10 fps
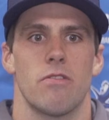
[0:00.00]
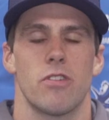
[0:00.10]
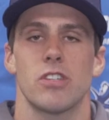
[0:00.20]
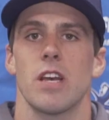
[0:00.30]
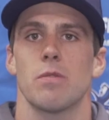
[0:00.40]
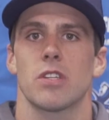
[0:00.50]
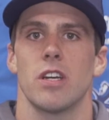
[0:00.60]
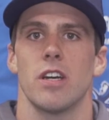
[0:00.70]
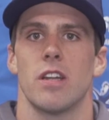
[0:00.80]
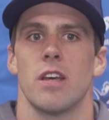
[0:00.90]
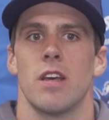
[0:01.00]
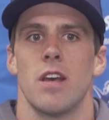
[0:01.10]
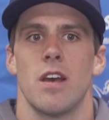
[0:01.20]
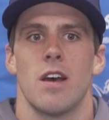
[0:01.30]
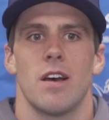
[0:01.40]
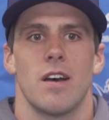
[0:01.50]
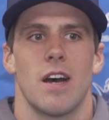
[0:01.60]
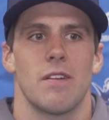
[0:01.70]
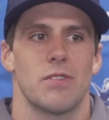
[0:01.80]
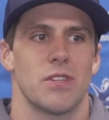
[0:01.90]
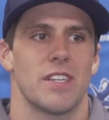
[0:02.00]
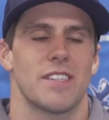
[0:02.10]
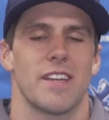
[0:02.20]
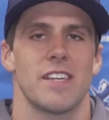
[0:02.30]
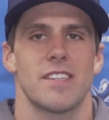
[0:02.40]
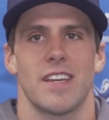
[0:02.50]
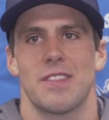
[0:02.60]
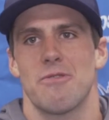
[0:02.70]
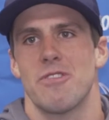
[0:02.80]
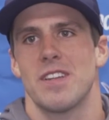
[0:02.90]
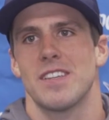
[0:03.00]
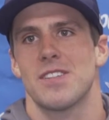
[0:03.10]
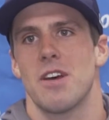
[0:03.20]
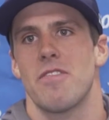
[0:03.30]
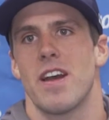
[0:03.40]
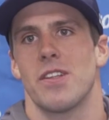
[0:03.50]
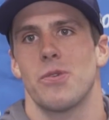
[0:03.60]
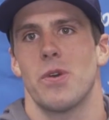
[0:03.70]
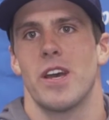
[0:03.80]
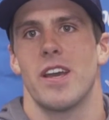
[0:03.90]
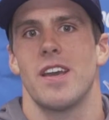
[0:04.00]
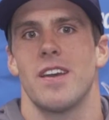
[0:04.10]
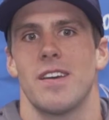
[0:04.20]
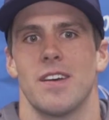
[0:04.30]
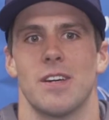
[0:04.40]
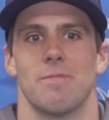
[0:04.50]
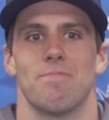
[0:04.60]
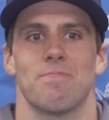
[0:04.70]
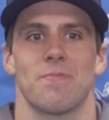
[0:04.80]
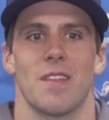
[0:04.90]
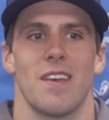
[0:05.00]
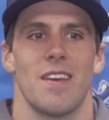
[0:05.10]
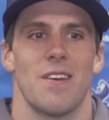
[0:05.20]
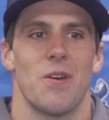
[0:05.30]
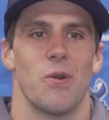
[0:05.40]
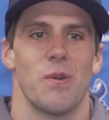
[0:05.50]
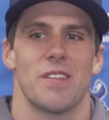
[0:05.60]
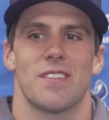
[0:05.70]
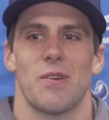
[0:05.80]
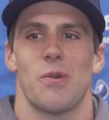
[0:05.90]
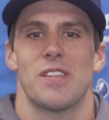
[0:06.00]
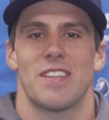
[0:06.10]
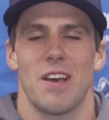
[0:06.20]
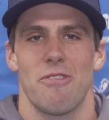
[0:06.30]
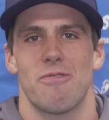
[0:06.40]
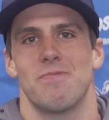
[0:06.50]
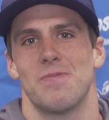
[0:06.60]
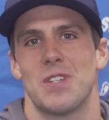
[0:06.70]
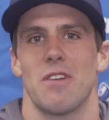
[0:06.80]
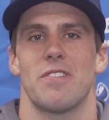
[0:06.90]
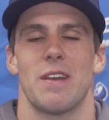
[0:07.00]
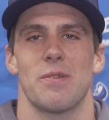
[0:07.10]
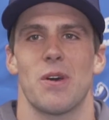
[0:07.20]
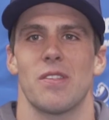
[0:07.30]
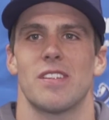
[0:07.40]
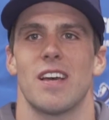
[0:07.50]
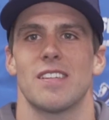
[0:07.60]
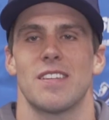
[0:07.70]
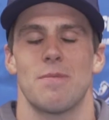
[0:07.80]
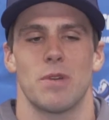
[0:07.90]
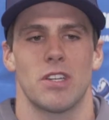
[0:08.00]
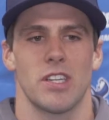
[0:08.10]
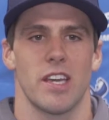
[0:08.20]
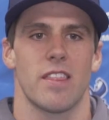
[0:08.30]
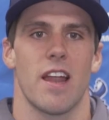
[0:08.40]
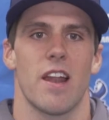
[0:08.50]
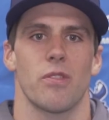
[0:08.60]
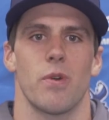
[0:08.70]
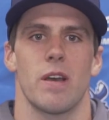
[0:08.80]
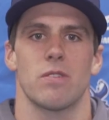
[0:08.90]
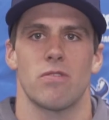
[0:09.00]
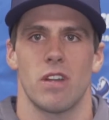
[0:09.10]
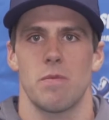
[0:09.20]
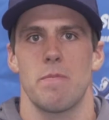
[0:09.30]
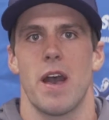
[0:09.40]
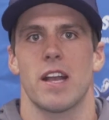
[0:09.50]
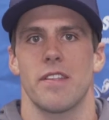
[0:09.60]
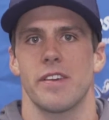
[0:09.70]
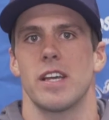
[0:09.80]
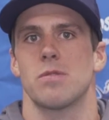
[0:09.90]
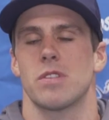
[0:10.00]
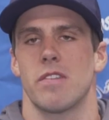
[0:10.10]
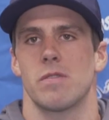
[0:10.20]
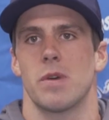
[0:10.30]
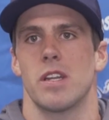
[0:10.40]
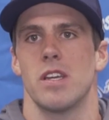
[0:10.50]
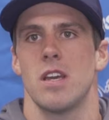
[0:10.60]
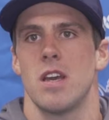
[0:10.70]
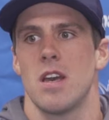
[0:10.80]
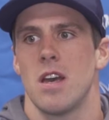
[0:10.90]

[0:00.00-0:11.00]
The first day was good. Obviously, it's nice to get the fitness stuff out of the way. Um, always, always a tough, tough day with all the tests there, but good to get that out of the way. It was fun to be back on the ice with everybody.